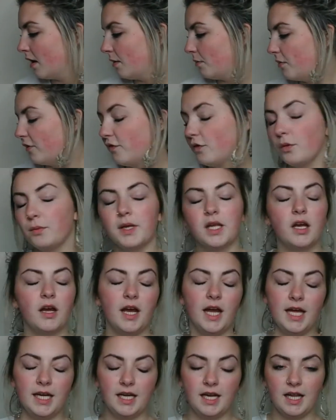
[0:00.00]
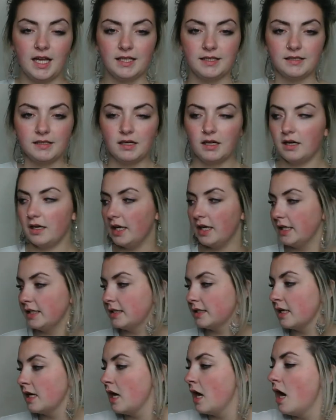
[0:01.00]
Before we go ahead and get
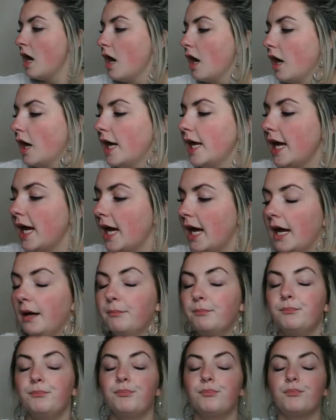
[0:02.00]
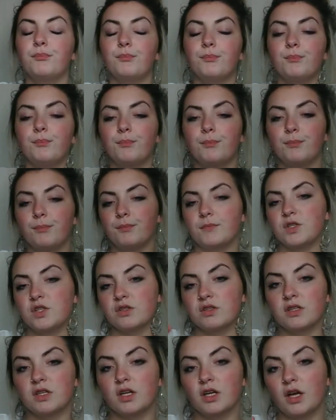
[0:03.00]
started, I am
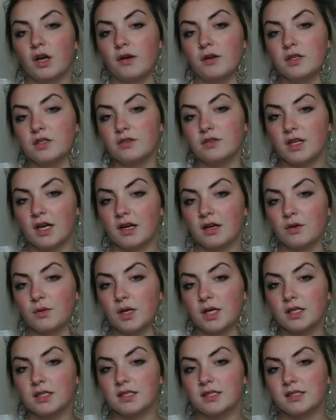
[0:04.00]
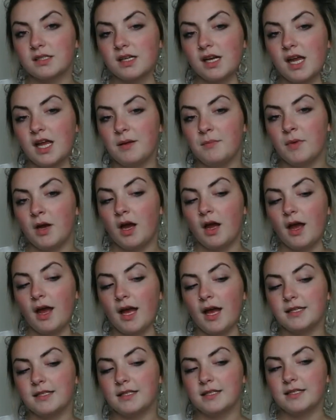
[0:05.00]
just going to go and do that quick disclaimer
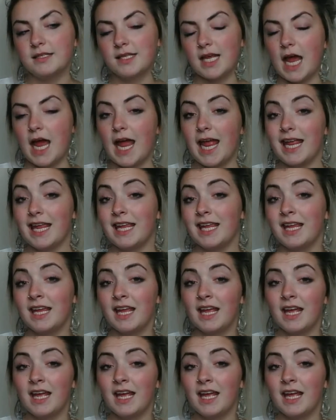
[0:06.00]
and say,